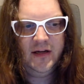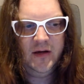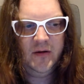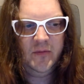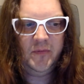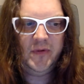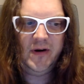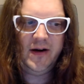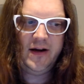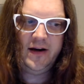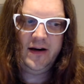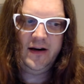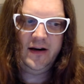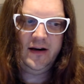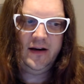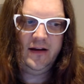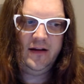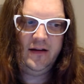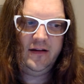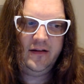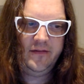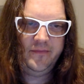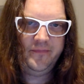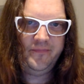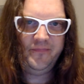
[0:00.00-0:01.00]
But
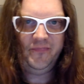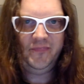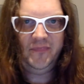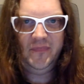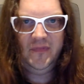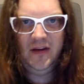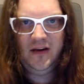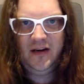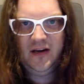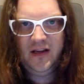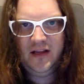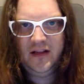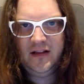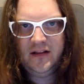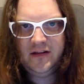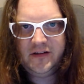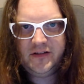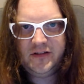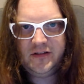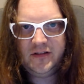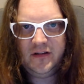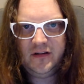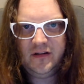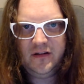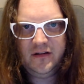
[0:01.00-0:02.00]
in
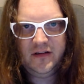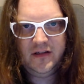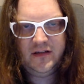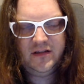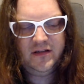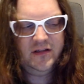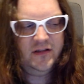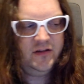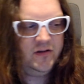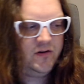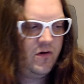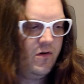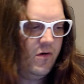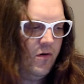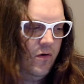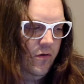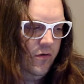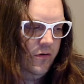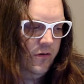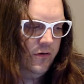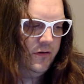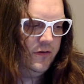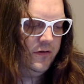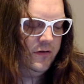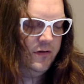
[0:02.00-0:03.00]
English, this is
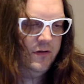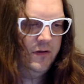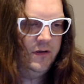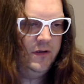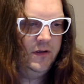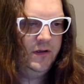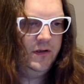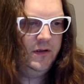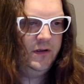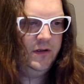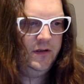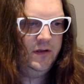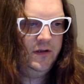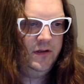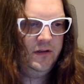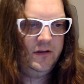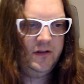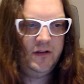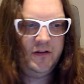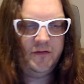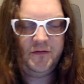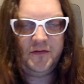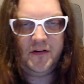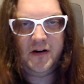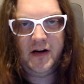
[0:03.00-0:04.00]
called
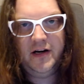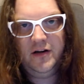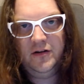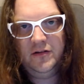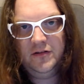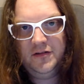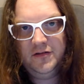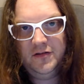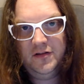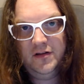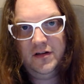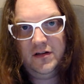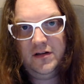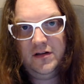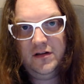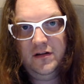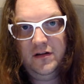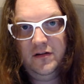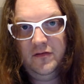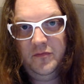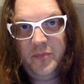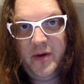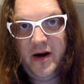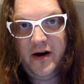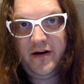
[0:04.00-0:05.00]
The Final Circle
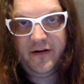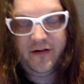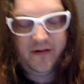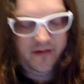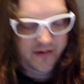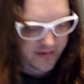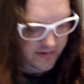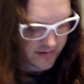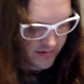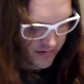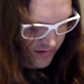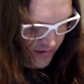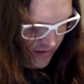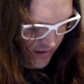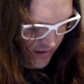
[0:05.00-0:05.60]
of Paradise.